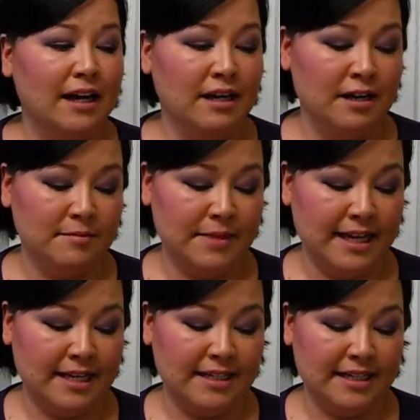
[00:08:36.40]

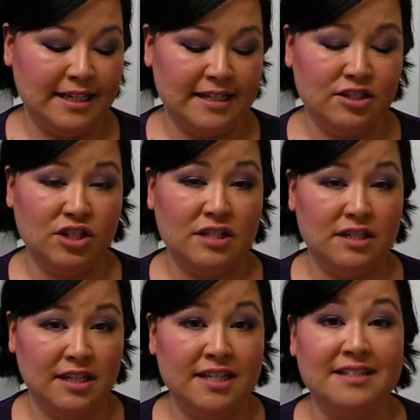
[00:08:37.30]
and it
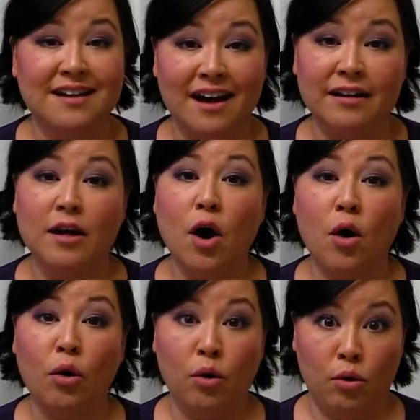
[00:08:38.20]
has gotten a
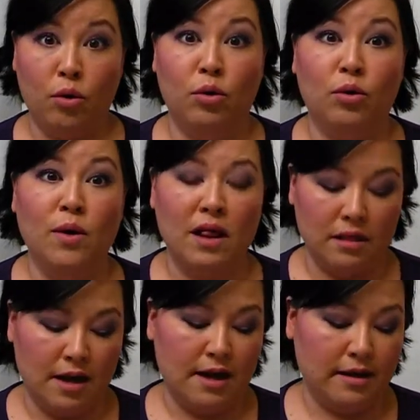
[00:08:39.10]
whole
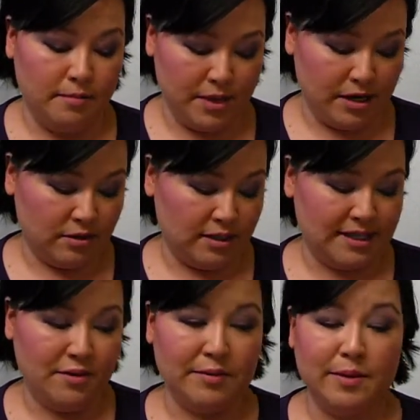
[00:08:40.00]
lot better, because
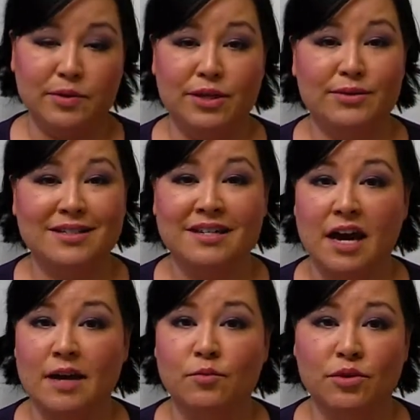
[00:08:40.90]
I remember there was a
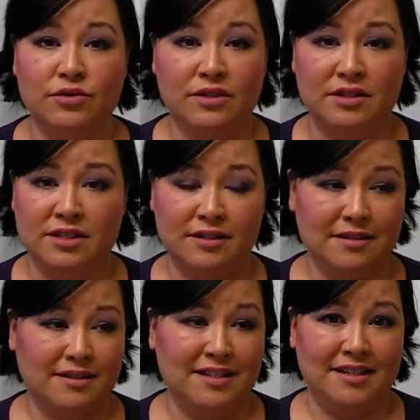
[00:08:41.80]
time where
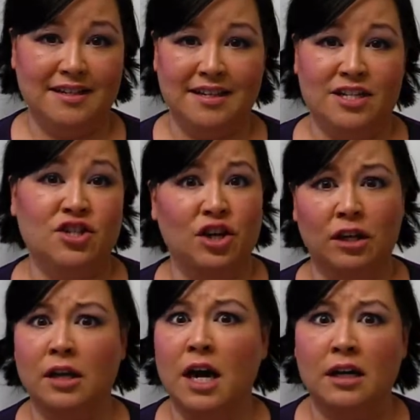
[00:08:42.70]
it took a
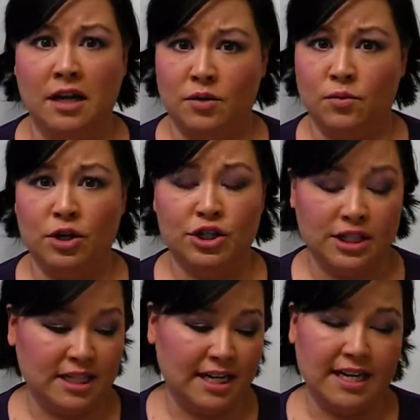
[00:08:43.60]
lot of work
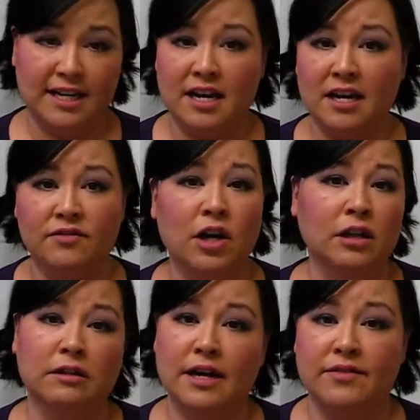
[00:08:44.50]
just to get any kind of
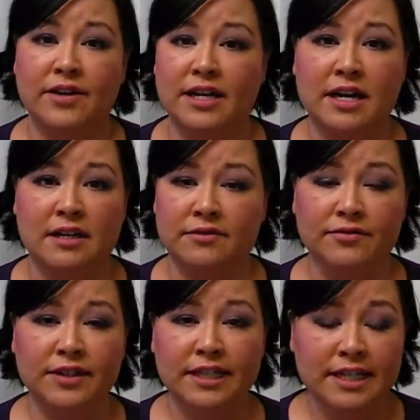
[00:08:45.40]
color out of any kind of
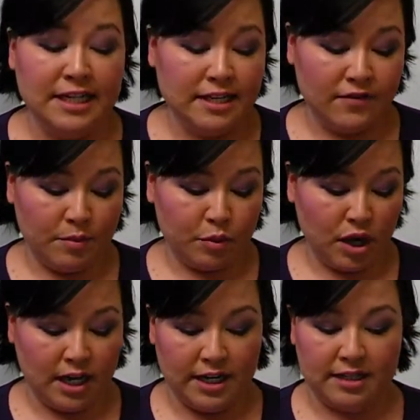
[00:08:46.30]
their
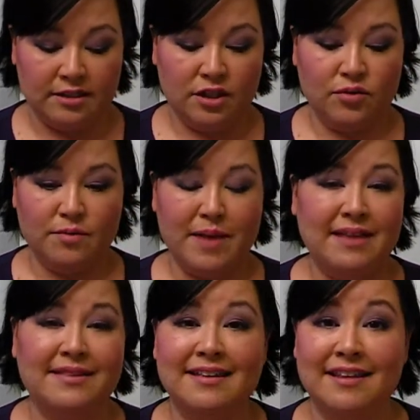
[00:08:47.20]
products. You know, the
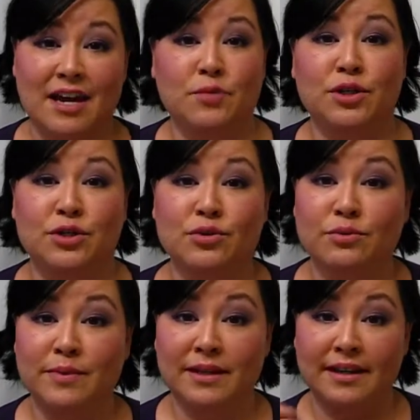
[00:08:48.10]
main thing that I would use
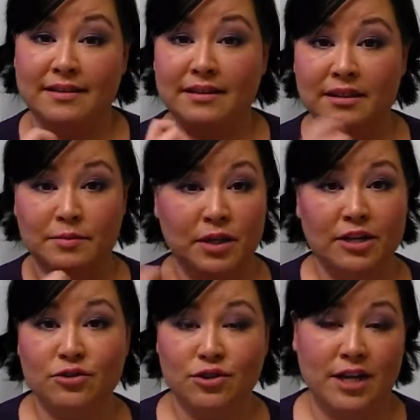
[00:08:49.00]
would be like the lip
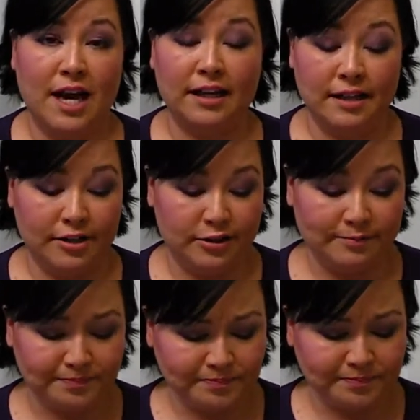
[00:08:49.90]
liners or the eyeliner.